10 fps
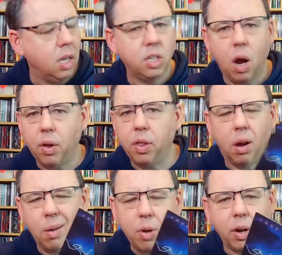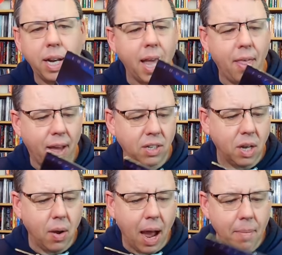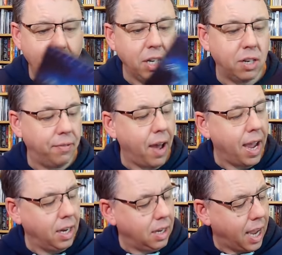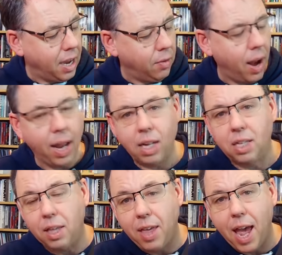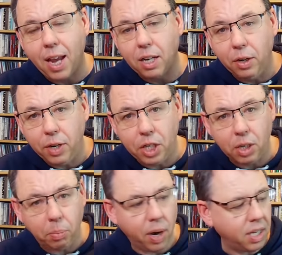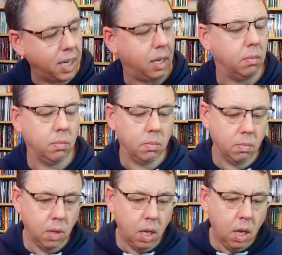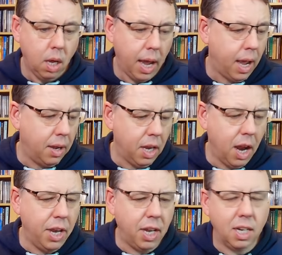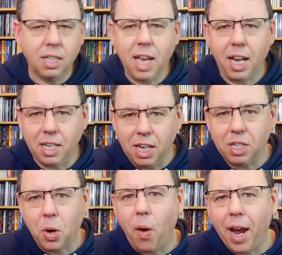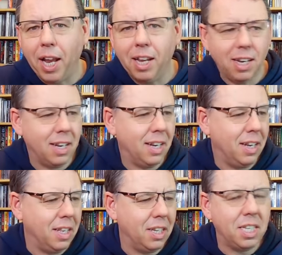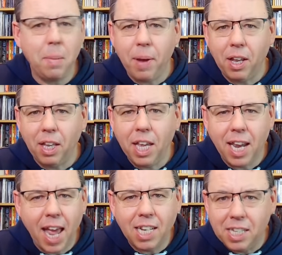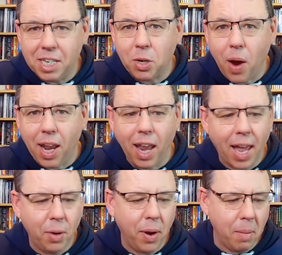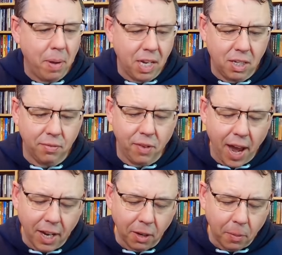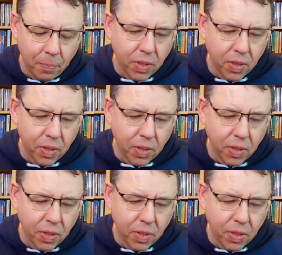So I thought, I'm not going to get that. So I managed to find, again in Relics, that they had an original pressing. And you can tell it's typical early 80s. It's quite a lightweight piece of vinyl.